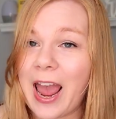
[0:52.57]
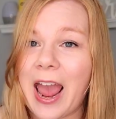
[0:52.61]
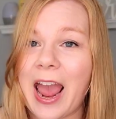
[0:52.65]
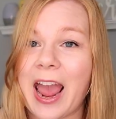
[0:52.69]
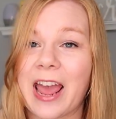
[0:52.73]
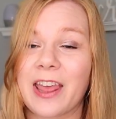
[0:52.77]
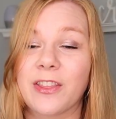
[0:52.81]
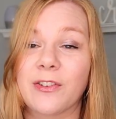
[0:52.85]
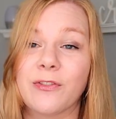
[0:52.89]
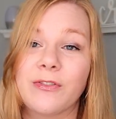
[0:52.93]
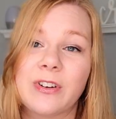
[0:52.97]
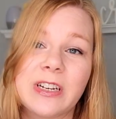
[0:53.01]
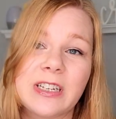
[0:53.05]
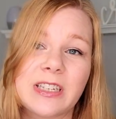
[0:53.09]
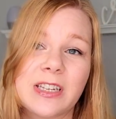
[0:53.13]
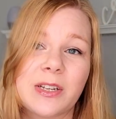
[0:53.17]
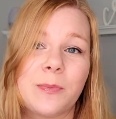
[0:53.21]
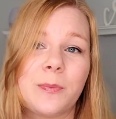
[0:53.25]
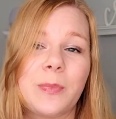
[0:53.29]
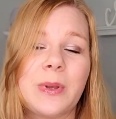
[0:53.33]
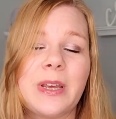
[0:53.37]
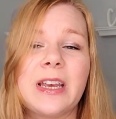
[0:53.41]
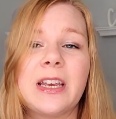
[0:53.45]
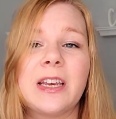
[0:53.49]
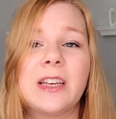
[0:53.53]
And the
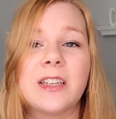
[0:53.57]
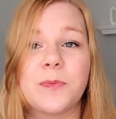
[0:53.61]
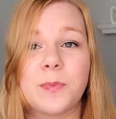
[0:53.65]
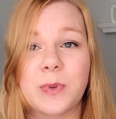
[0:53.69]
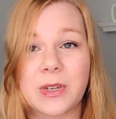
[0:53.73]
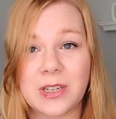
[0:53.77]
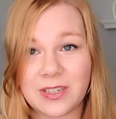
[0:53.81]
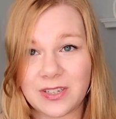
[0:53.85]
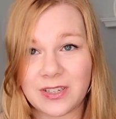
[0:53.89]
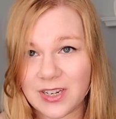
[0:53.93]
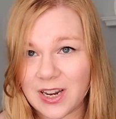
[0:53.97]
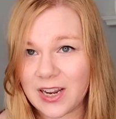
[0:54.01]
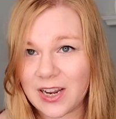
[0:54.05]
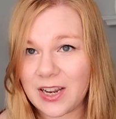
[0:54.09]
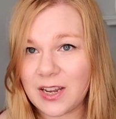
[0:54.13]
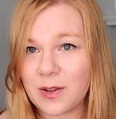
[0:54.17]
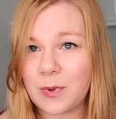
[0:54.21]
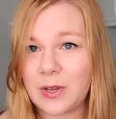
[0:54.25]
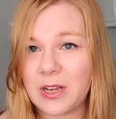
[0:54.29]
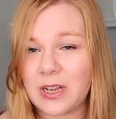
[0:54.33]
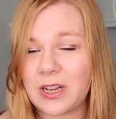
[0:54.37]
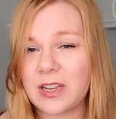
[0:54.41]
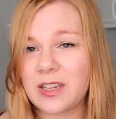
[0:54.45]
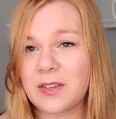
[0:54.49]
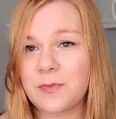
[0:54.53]
reason being is because
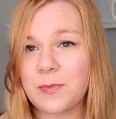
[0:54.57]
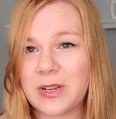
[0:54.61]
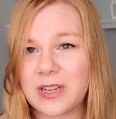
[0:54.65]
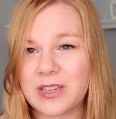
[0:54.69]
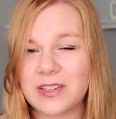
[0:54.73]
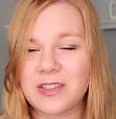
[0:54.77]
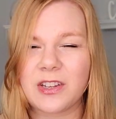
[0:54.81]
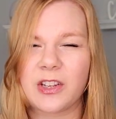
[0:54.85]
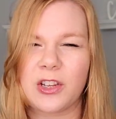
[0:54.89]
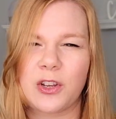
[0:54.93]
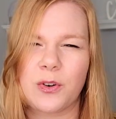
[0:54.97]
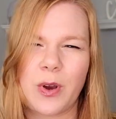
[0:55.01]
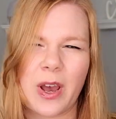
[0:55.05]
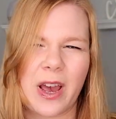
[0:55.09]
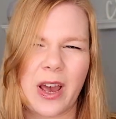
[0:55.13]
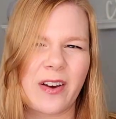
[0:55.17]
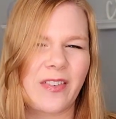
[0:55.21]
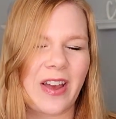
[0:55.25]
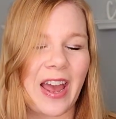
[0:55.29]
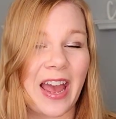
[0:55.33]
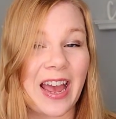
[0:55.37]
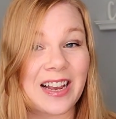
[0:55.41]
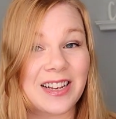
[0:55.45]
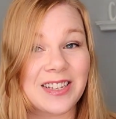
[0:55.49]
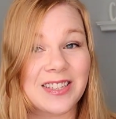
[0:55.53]
diabetes means that you
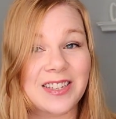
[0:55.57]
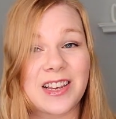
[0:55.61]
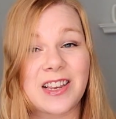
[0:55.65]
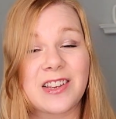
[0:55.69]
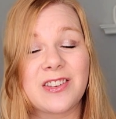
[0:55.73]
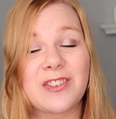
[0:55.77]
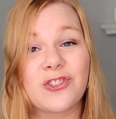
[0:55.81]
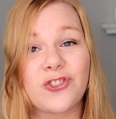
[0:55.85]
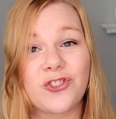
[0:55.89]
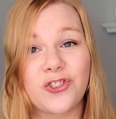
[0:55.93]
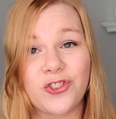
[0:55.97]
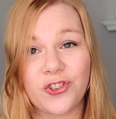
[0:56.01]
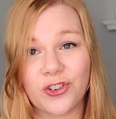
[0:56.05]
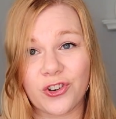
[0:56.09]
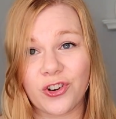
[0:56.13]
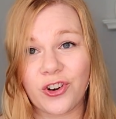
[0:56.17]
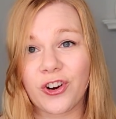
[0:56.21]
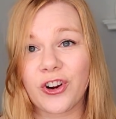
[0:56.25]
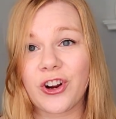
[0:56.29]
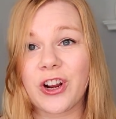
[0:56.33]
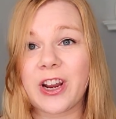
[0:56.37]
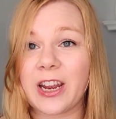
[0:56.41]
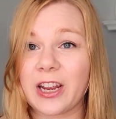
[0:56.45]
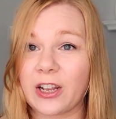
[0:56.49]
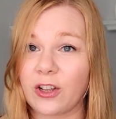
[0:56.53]
have excess
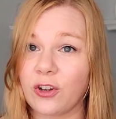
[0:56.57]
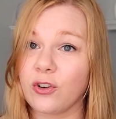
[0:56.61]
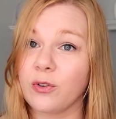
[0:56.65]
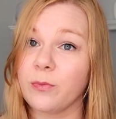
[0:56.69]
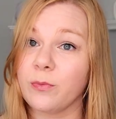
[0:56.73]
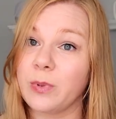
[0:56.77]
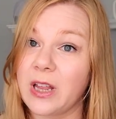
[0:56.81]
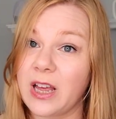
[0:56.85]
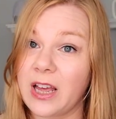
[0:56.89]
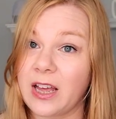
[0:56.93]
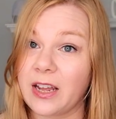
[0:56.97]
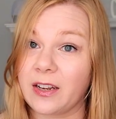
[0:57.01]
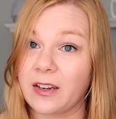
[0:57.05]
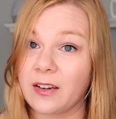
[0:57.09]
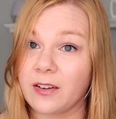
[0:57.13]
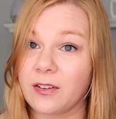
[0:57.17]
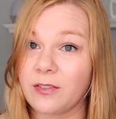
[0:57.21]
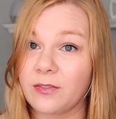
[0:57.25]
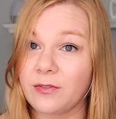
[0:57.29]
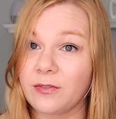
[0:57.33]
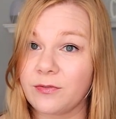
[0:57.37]
sugar in your blood.